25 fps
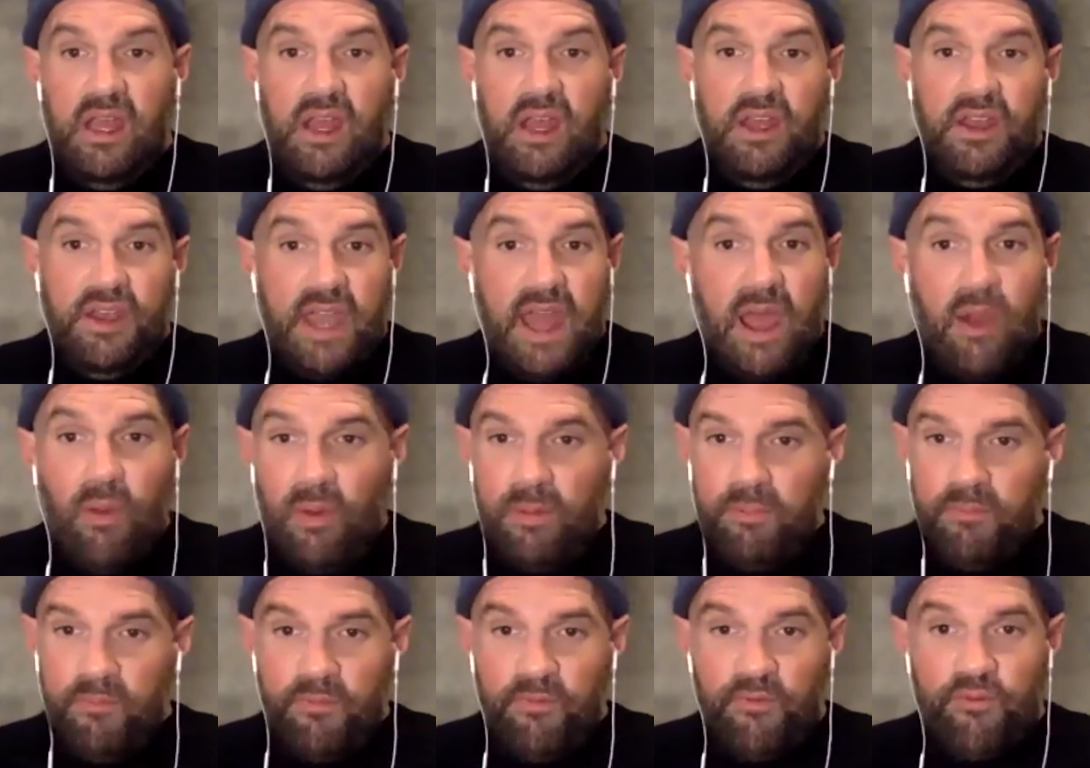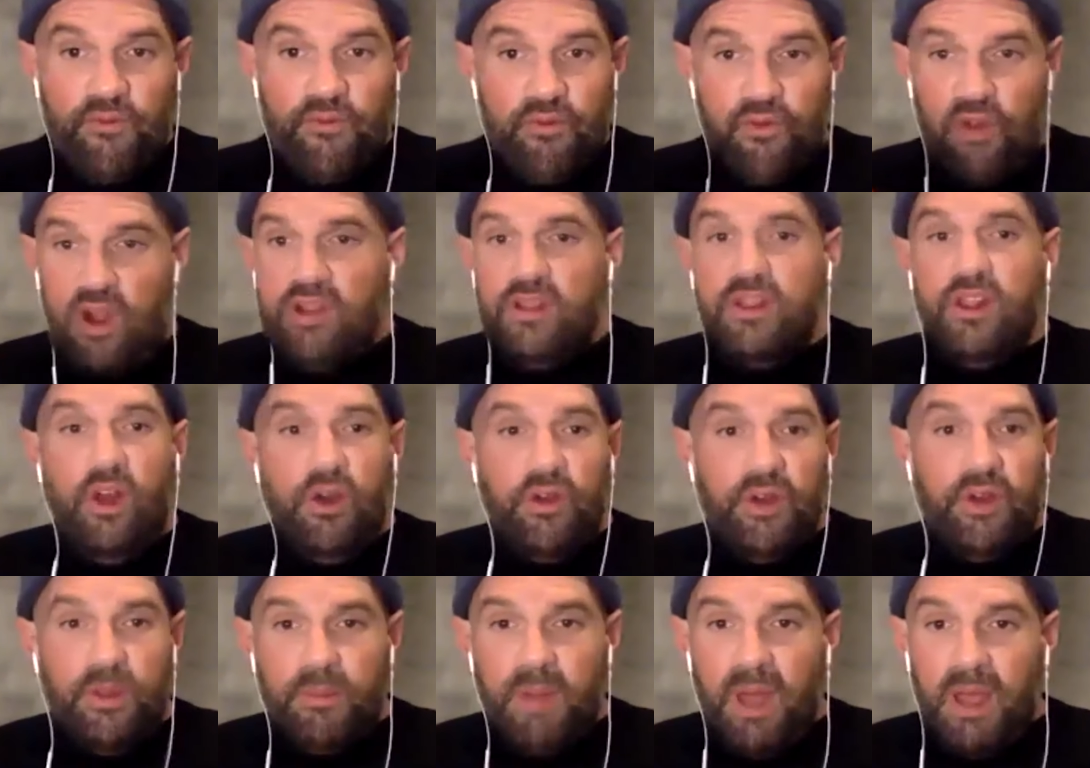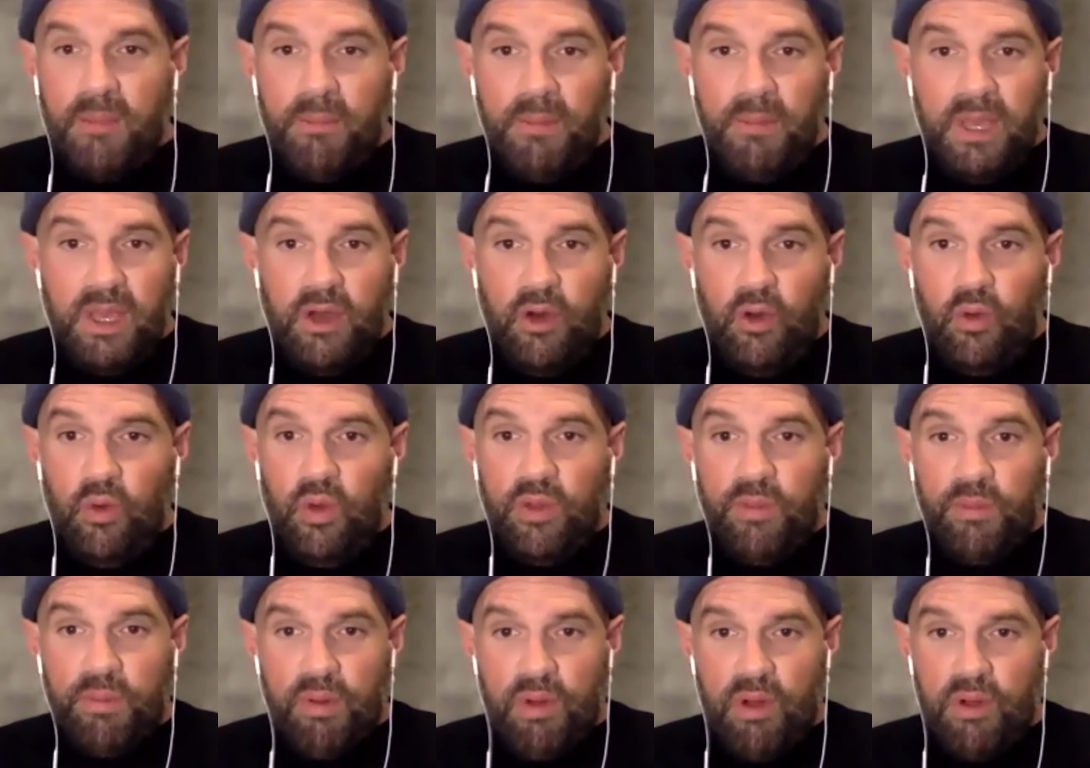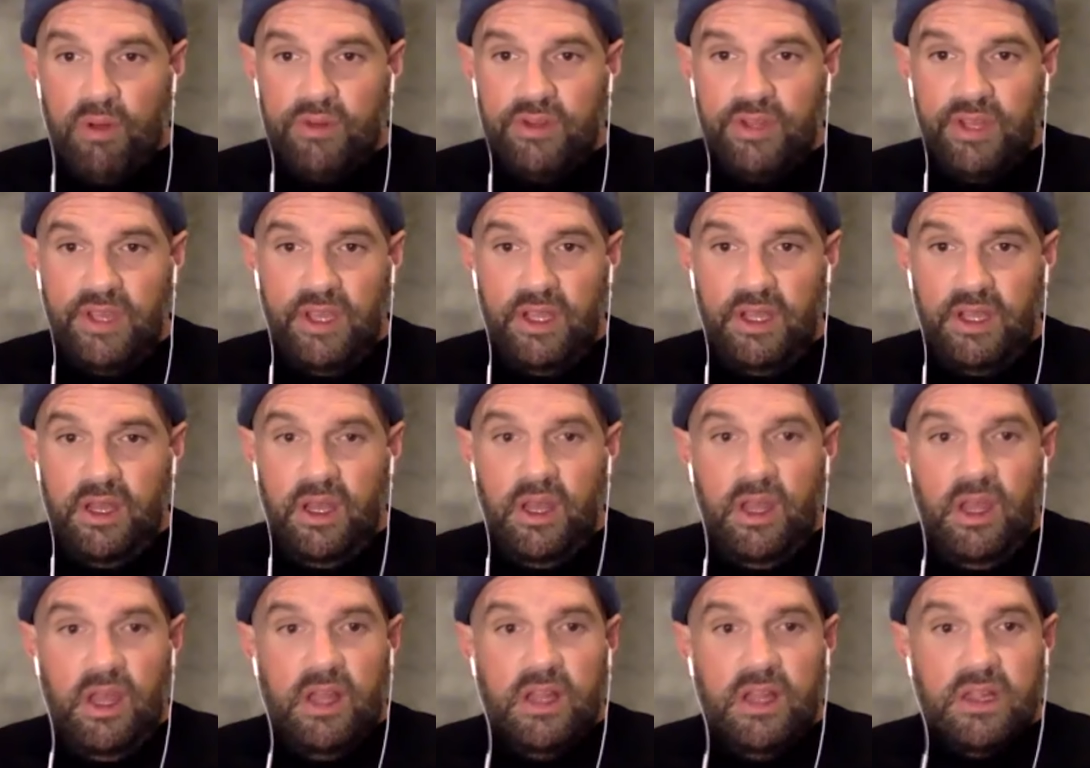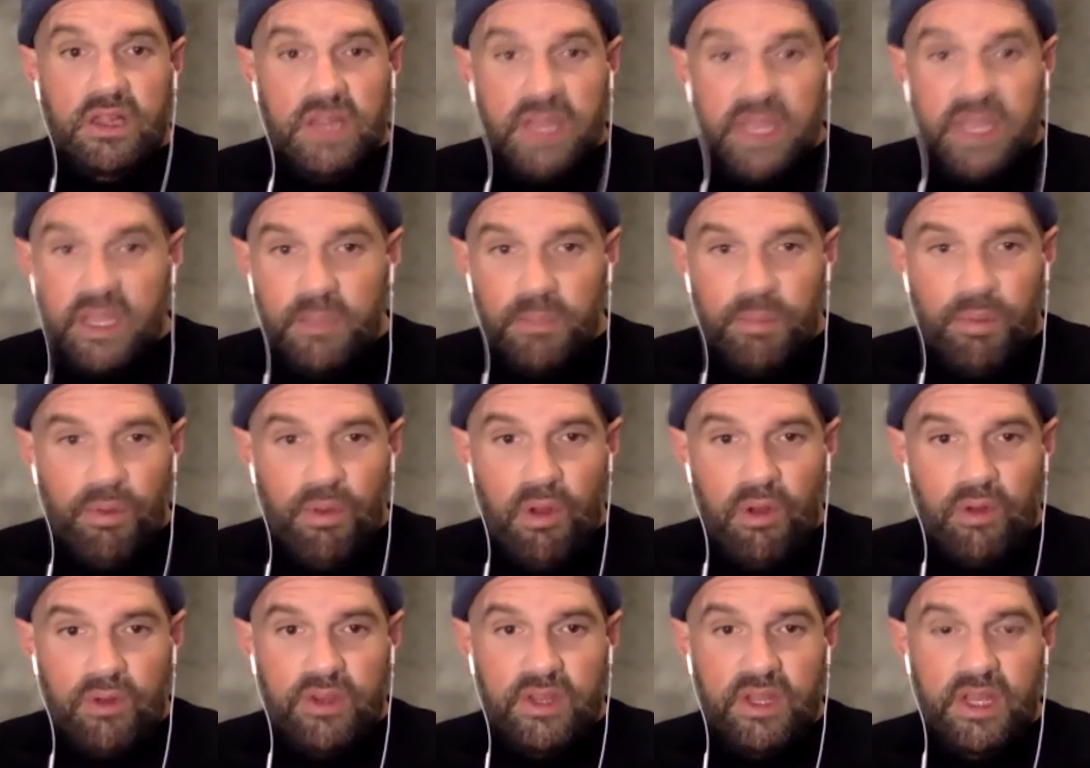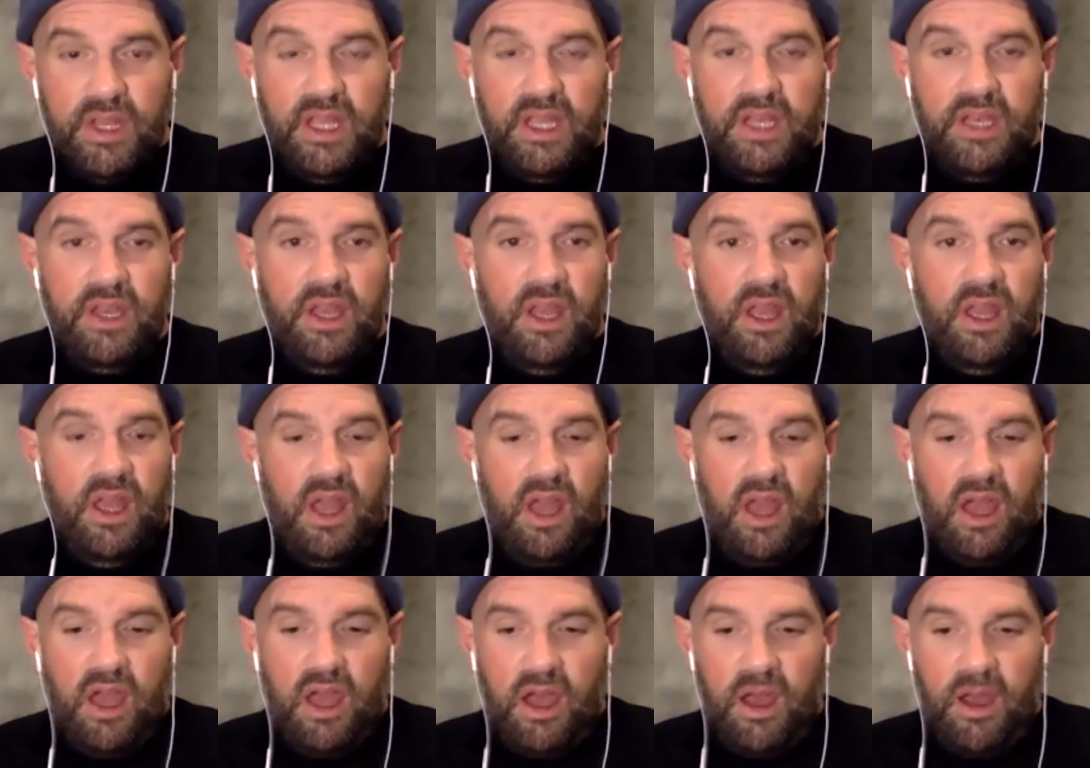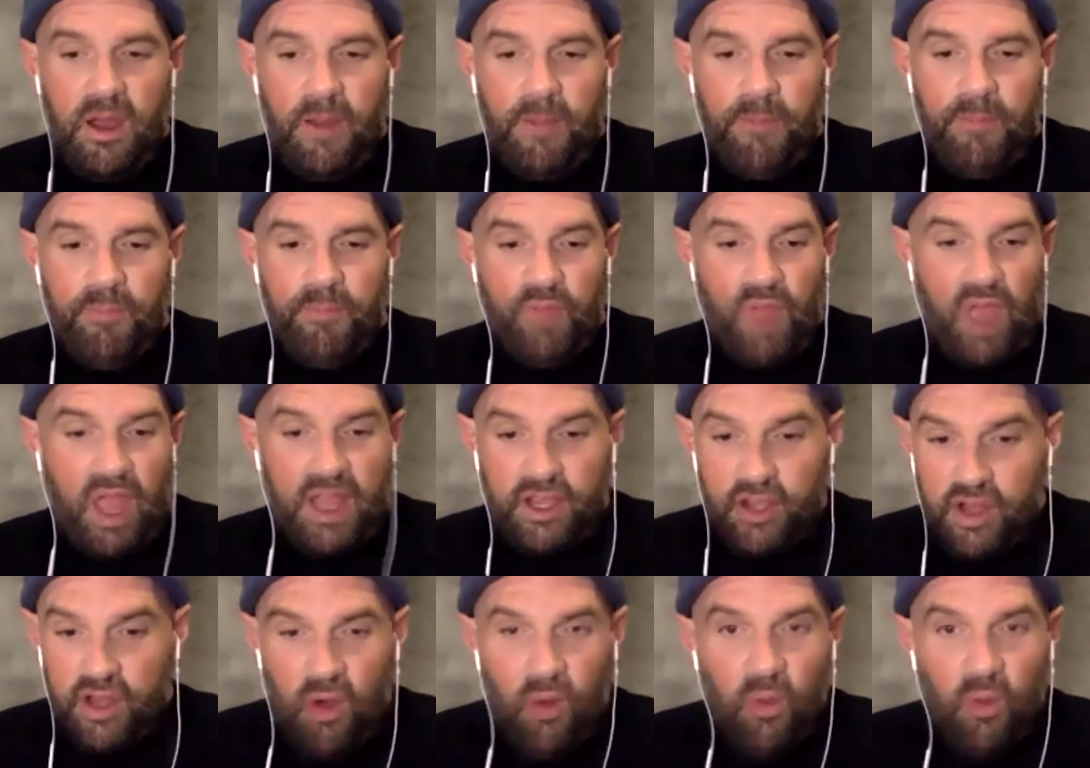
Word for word: Yeah. Now I'm yeah. front loading my meal with protein, lean protein. Um, I